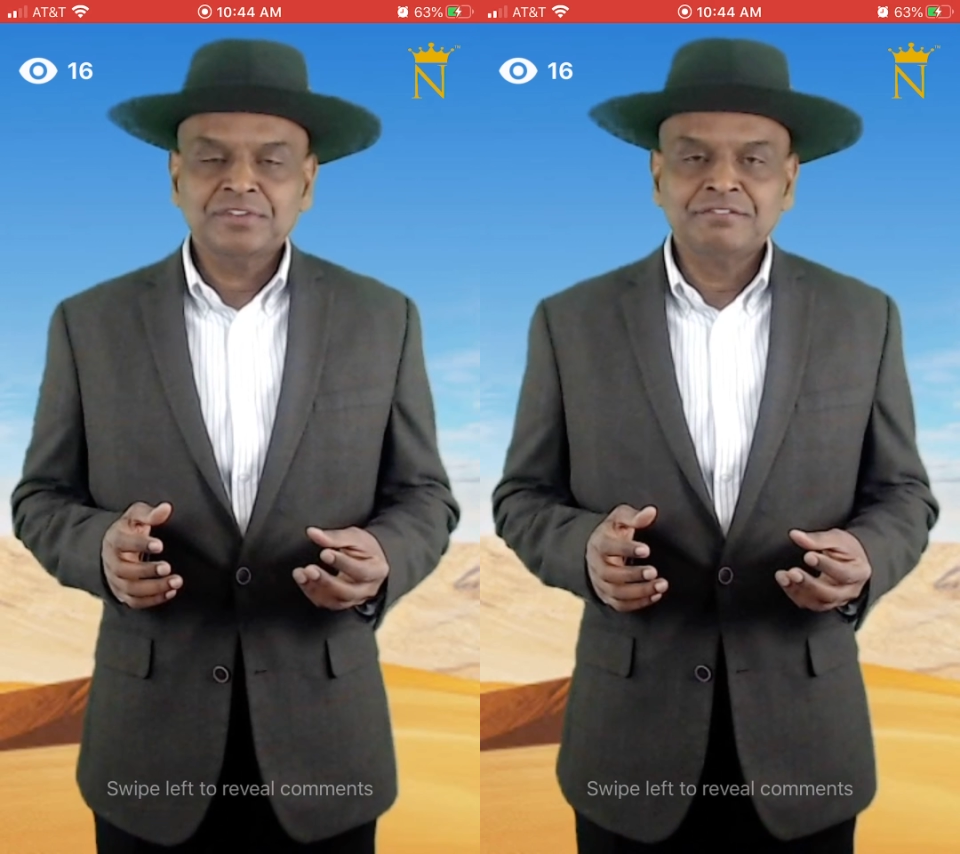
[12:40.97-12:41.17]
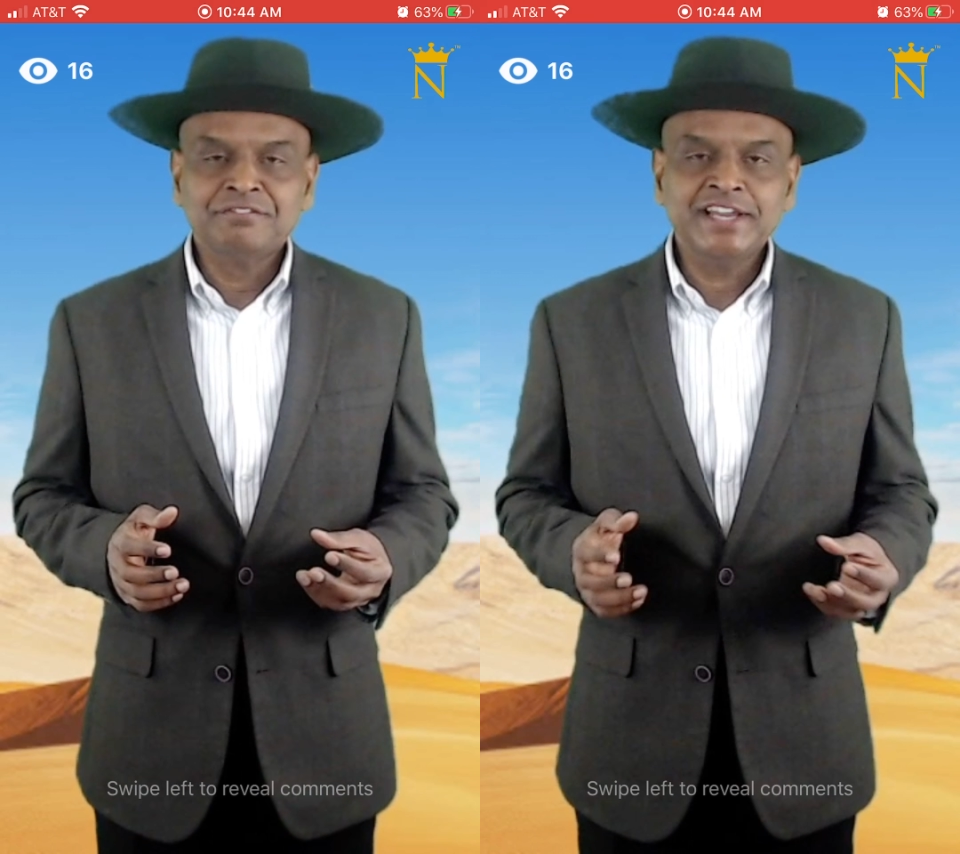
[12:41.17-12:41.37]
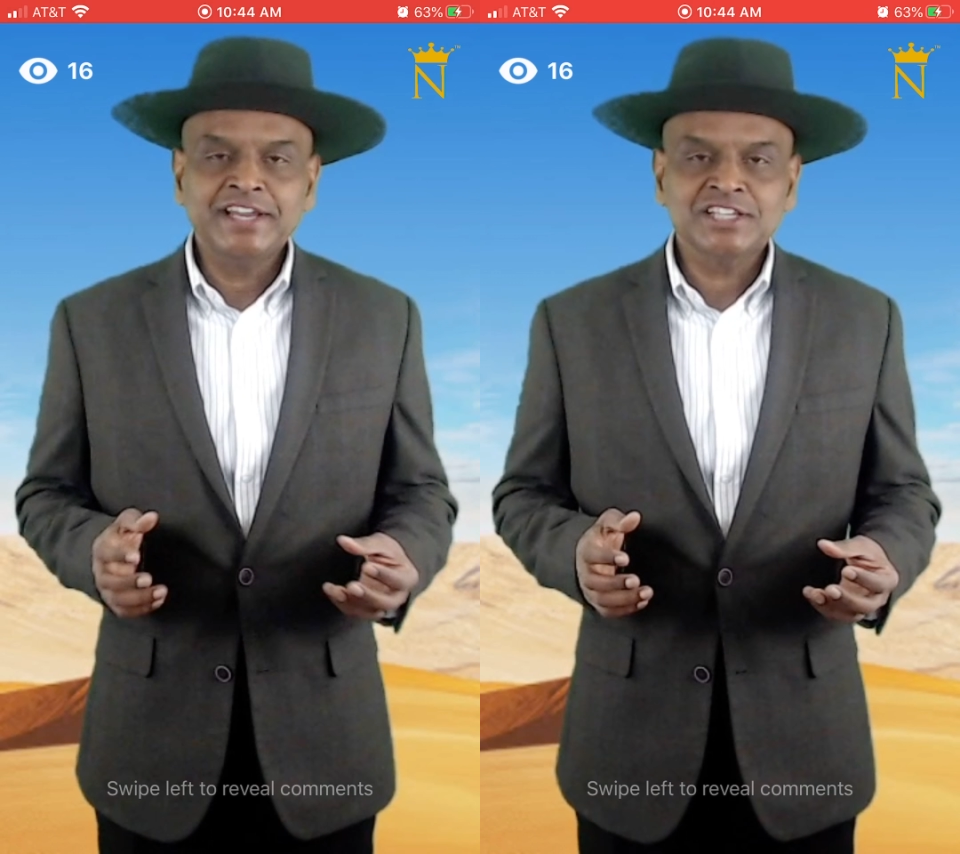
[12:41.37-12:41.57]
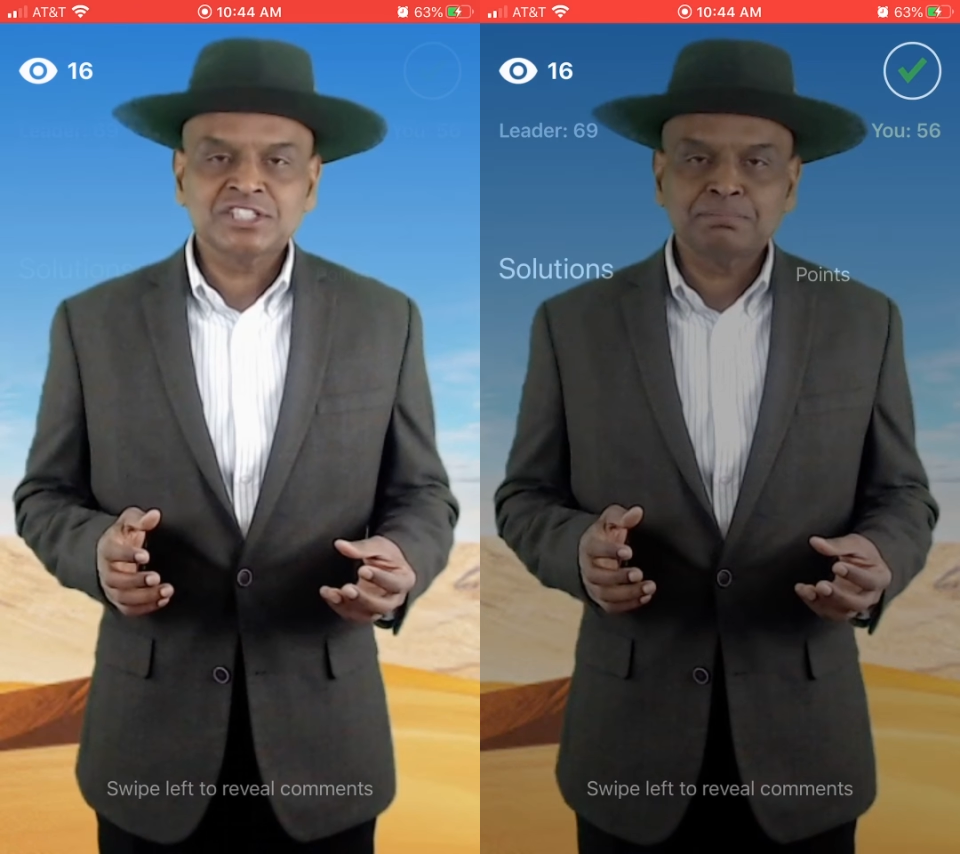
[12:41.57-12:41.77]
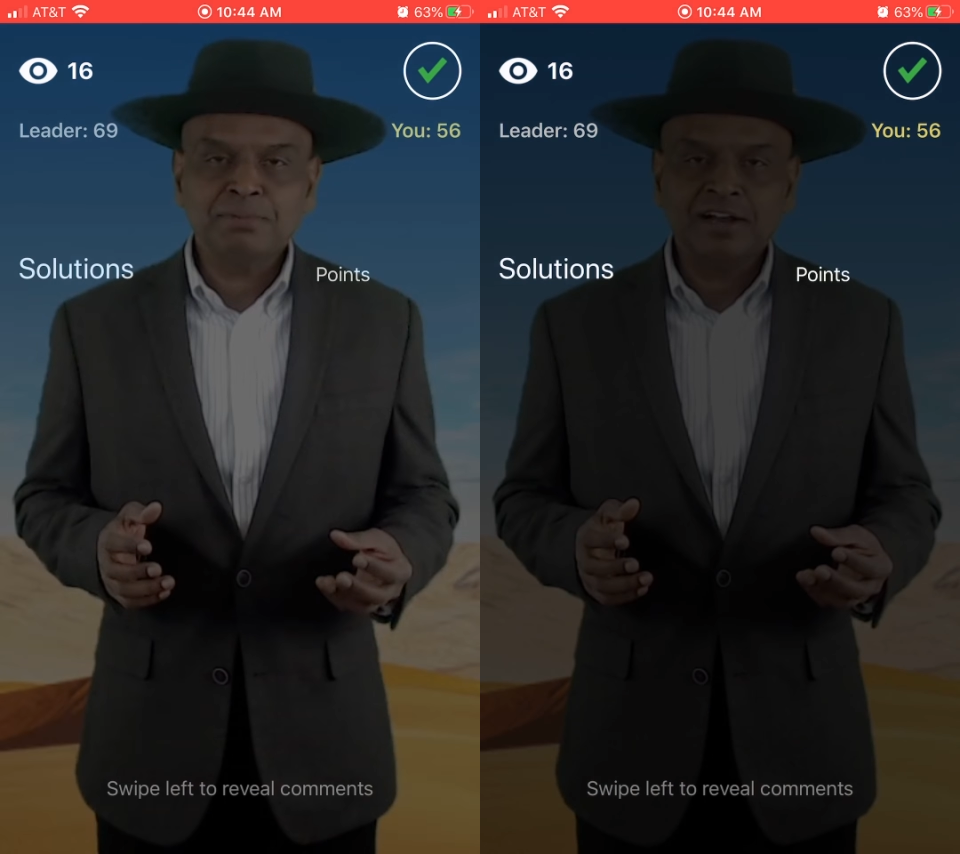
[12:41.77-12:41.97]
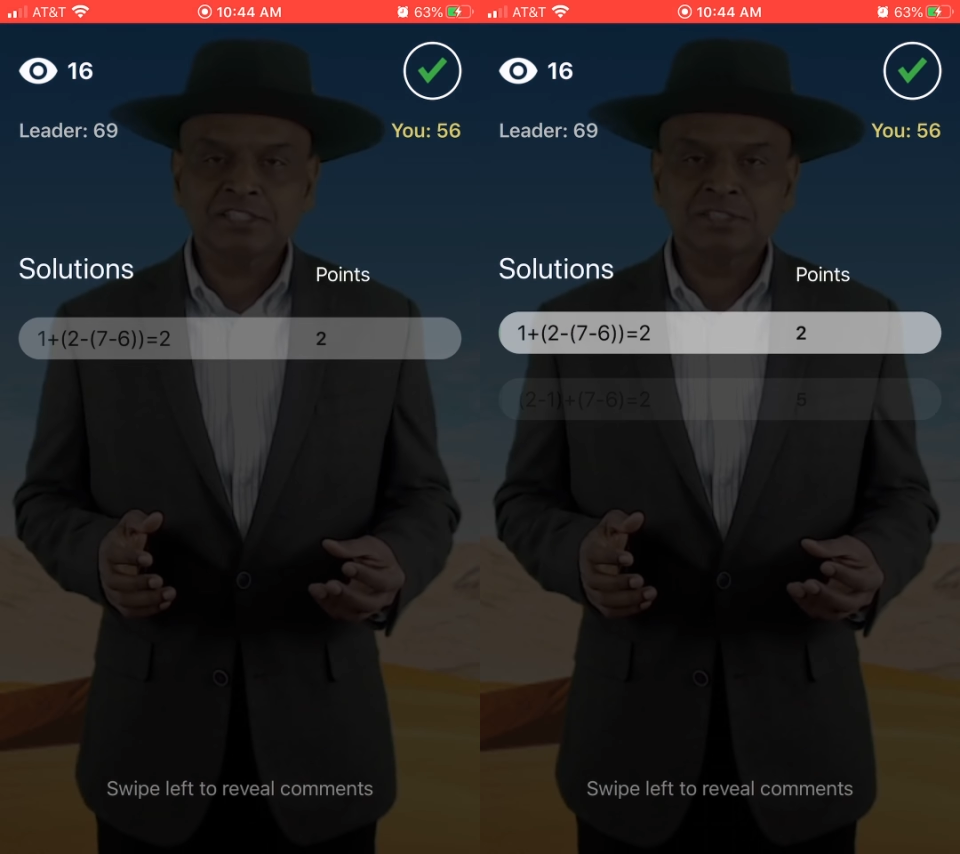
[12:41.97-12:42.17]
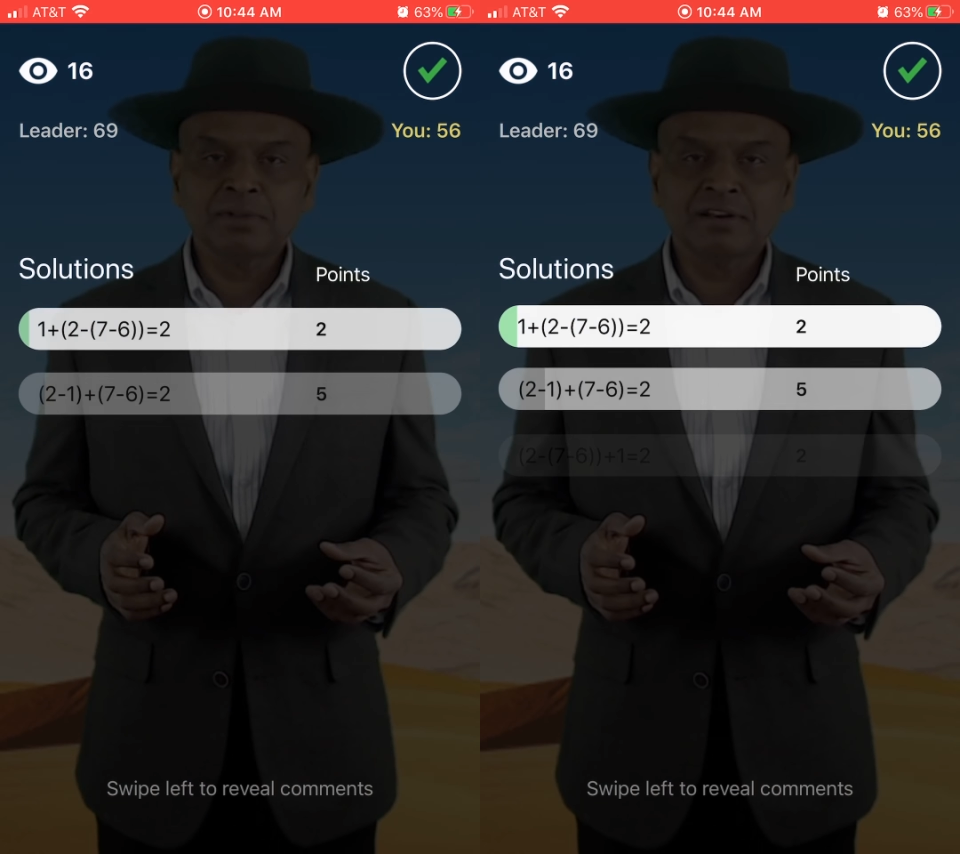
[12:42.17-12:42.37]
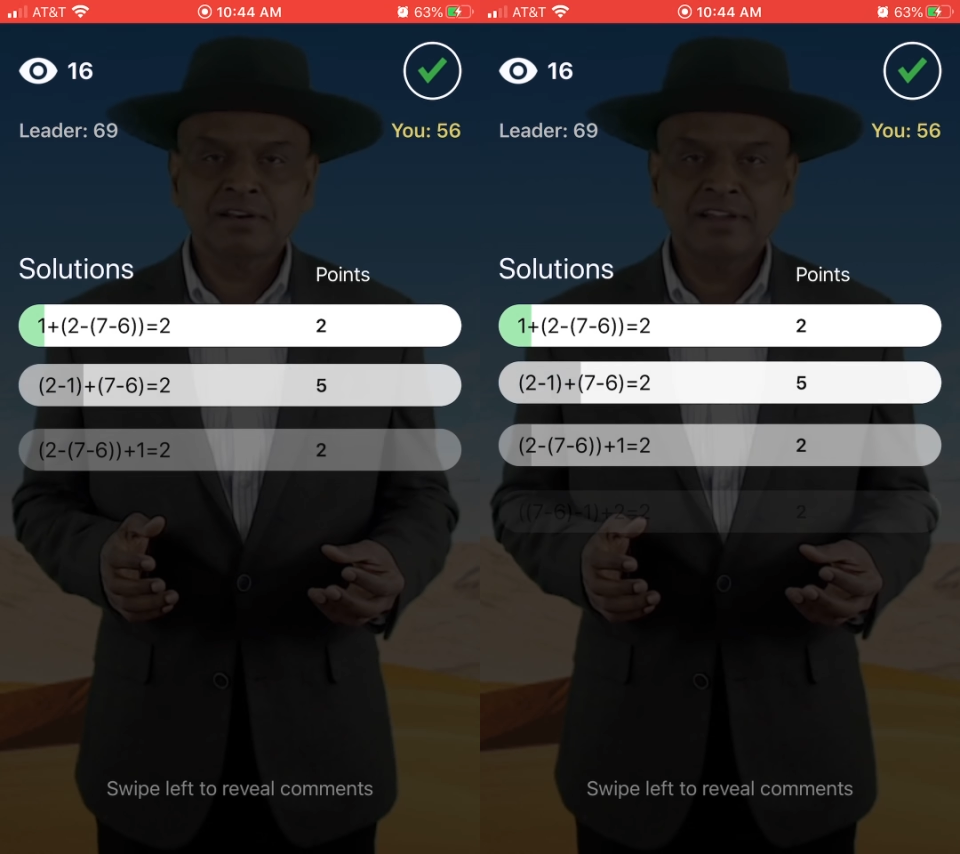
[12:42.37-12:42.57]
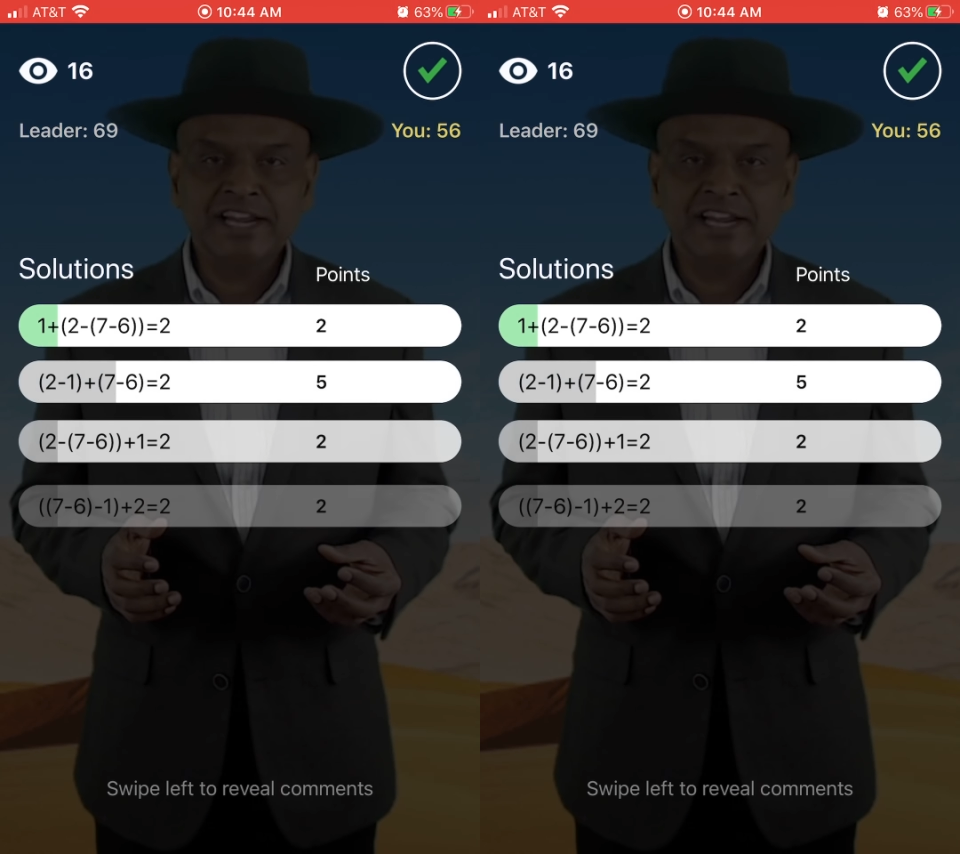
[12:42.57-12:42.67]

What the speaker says: various possible